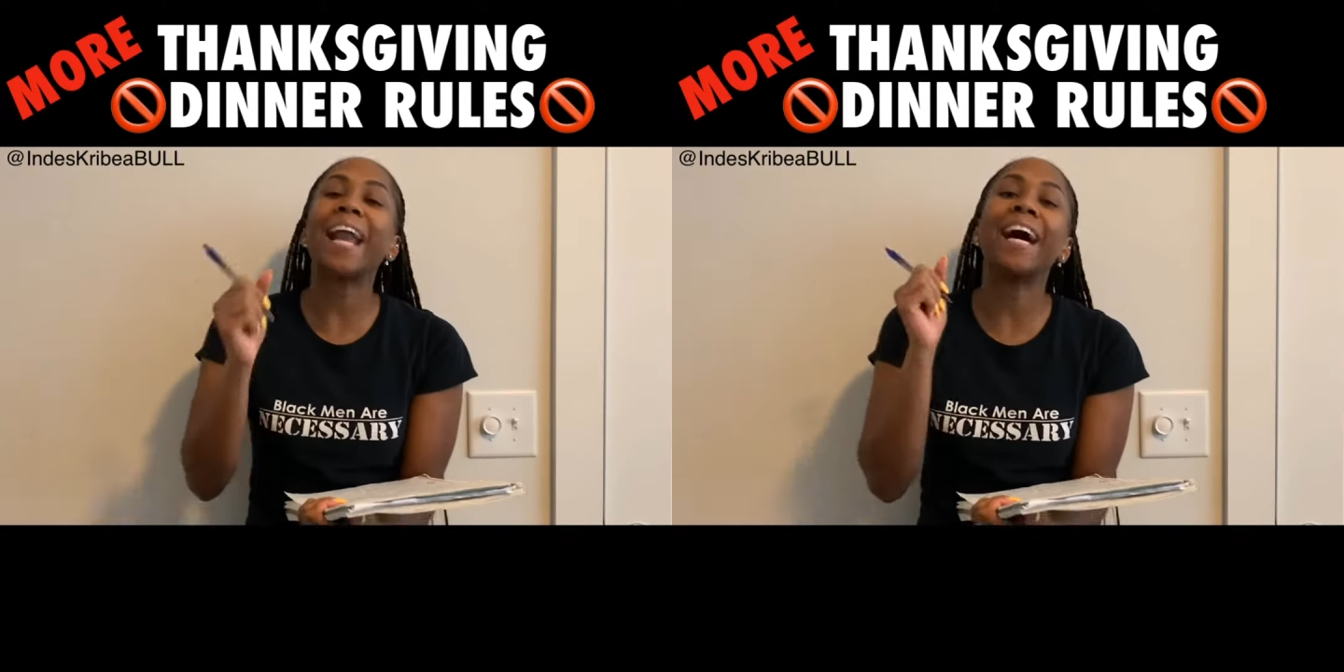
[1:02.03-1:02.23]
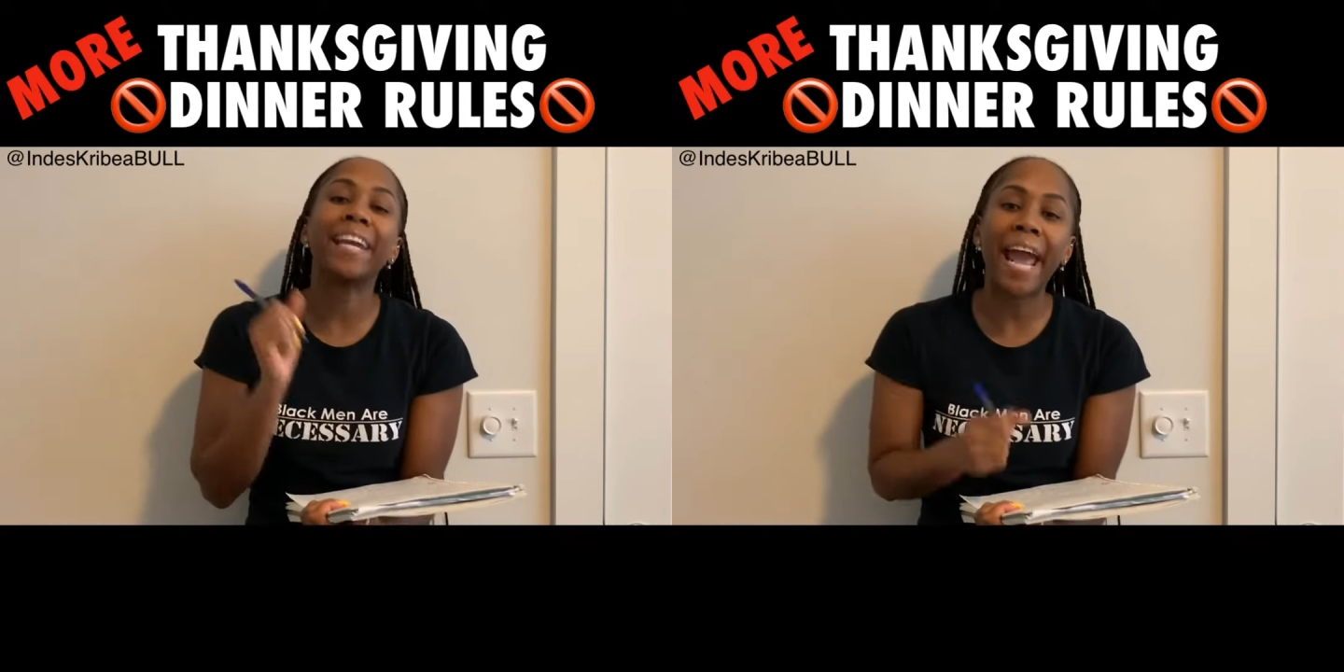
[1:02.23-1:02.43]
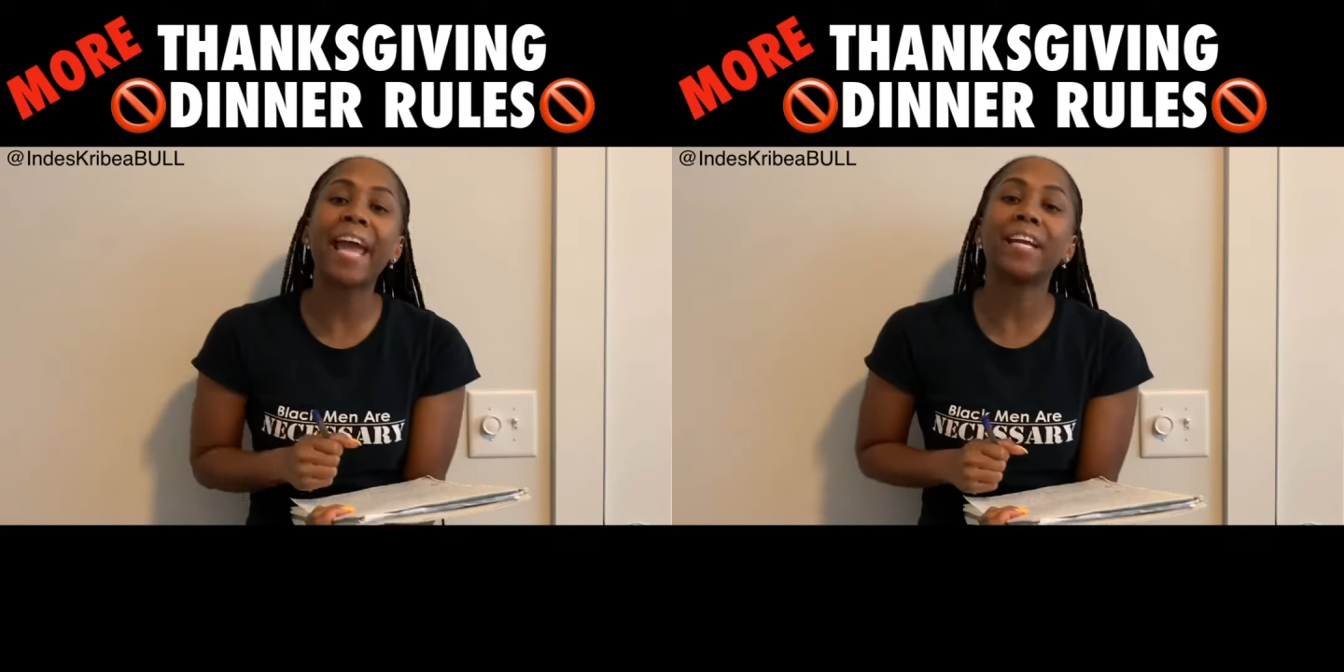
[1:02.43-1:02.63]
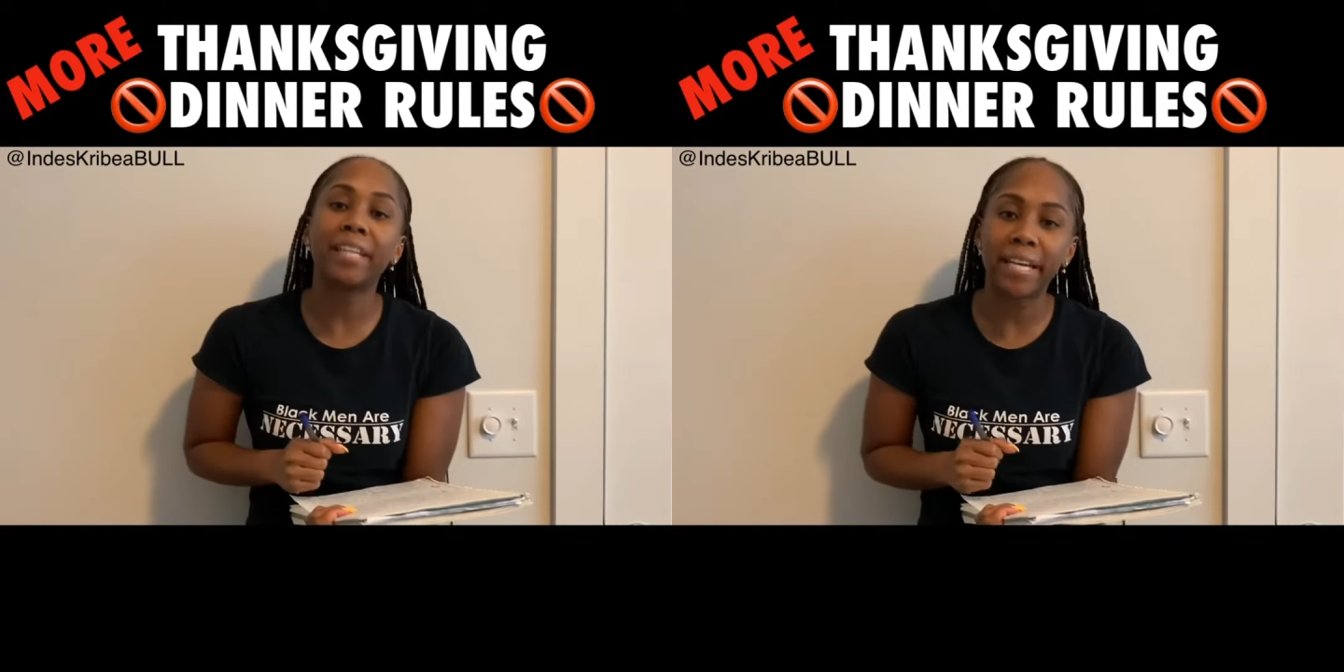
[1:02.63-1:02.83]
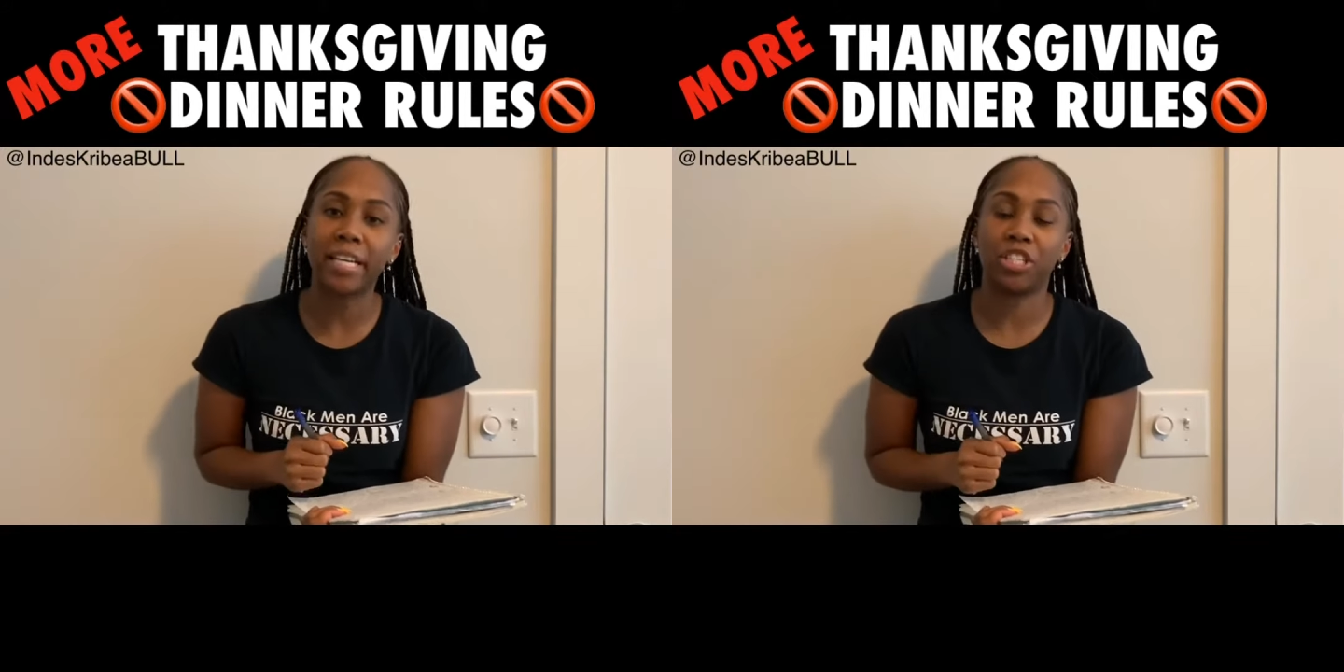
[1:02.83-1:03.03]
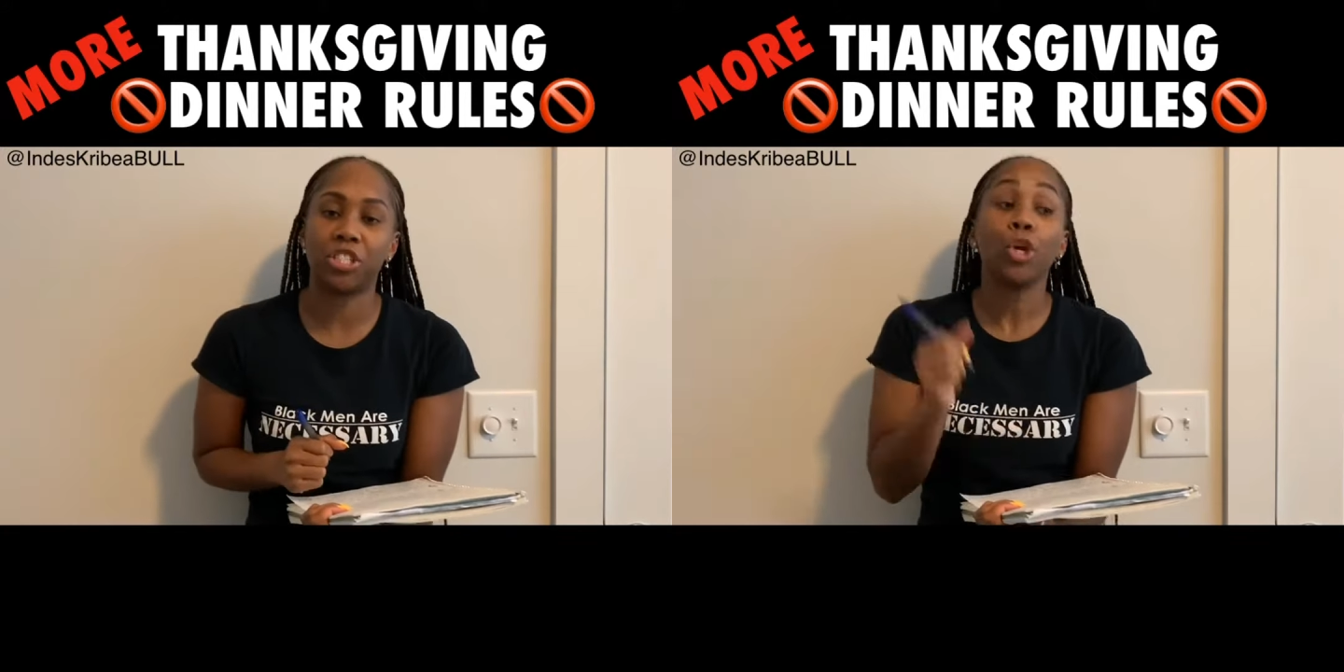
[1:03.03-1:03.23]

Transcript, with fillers: a nan dish.